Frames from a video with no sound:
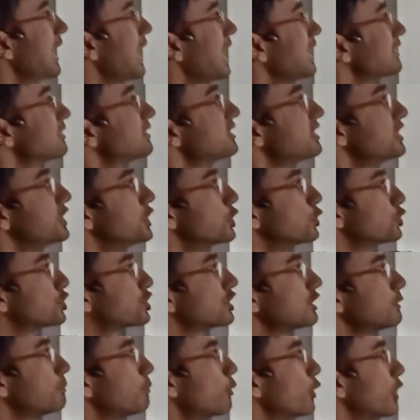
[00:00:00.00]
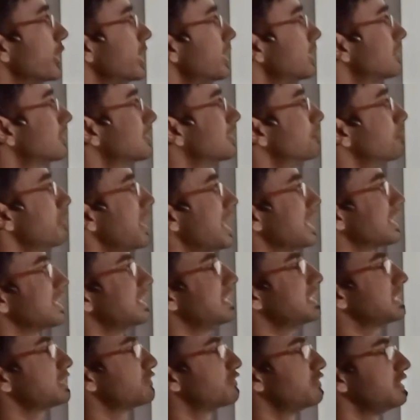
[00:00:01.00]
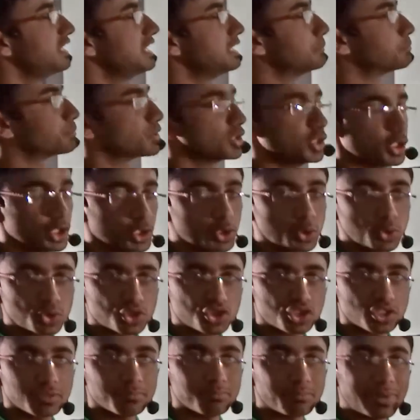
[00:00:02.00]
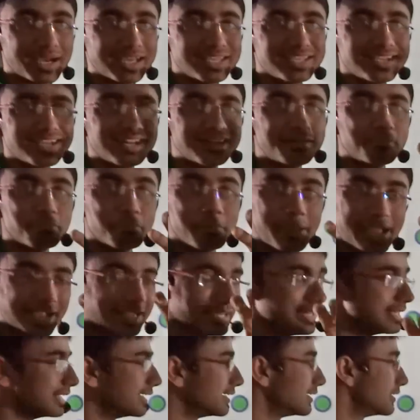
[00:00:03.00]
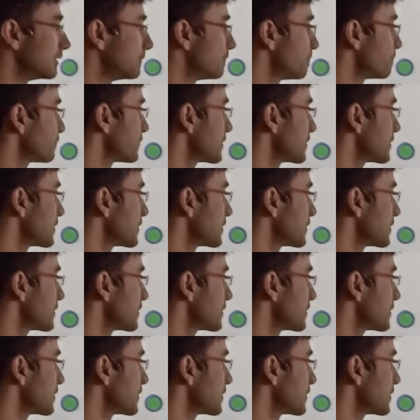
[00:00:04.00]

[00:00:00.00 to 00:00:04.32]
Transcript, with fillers: At the neutral point, the magnetic field produced by a magnet